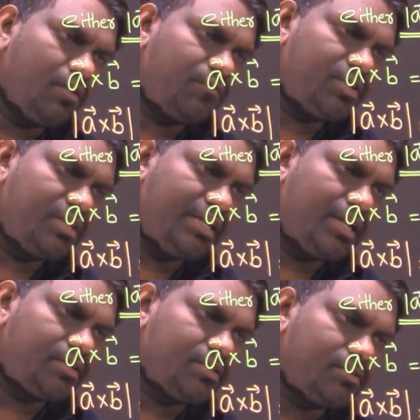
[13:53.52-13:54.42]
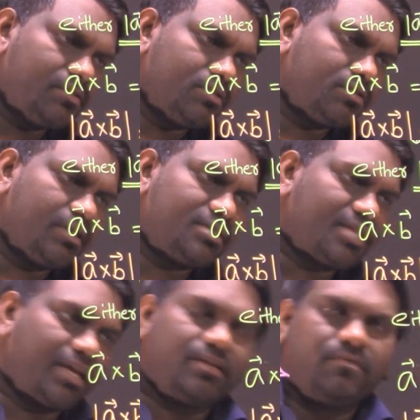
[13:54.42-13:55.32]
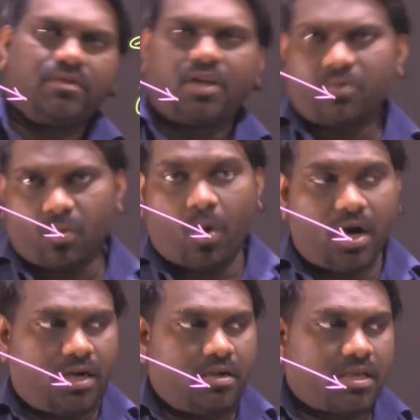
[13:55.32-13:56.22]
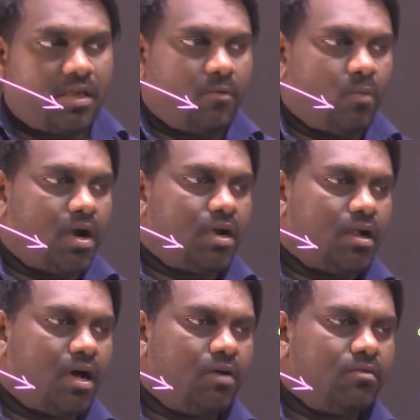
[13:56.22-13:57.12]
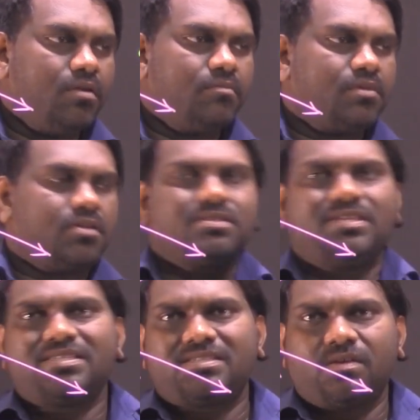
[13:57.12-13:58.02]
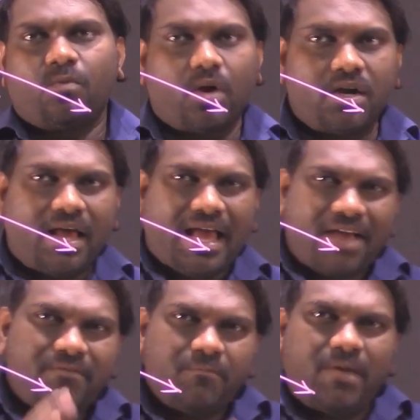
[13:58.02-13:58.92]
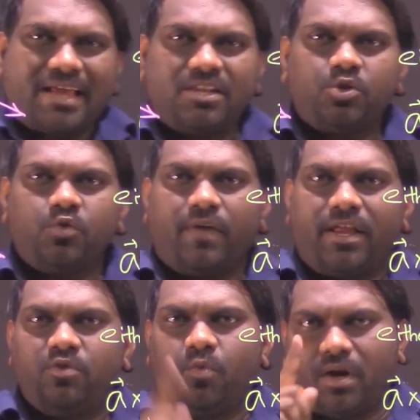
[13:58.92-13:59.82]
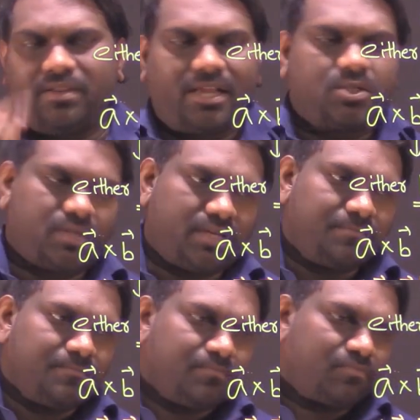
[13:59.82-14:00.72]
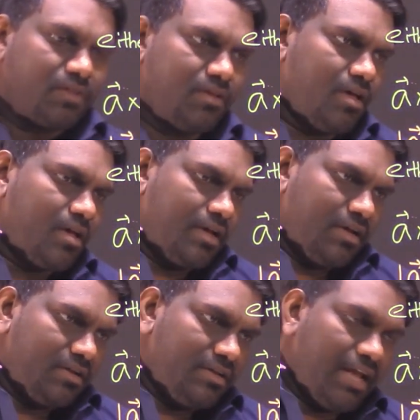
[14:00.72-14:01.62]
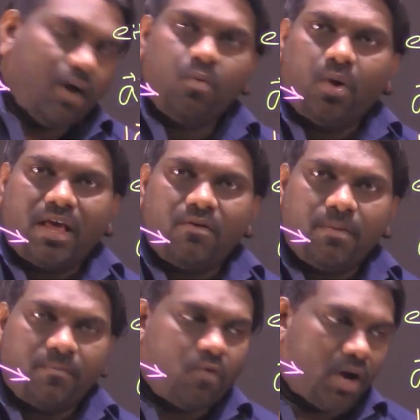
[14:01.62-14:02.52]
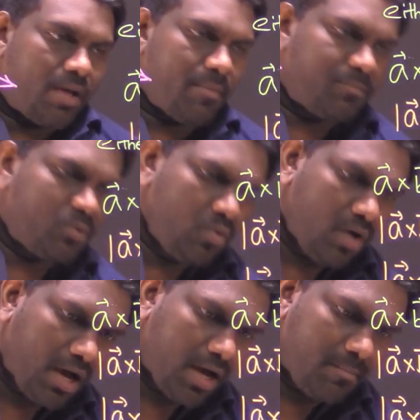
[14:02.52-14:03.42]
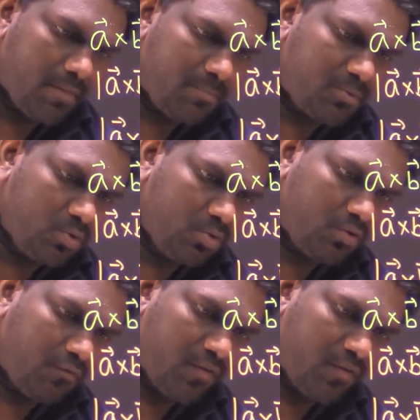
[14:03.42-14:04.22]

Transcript: if it needed. So it's sign without 1. Okay, 1 how? Because this one have a magnitude value 1, that's why. Now what I'm up to? I'm up to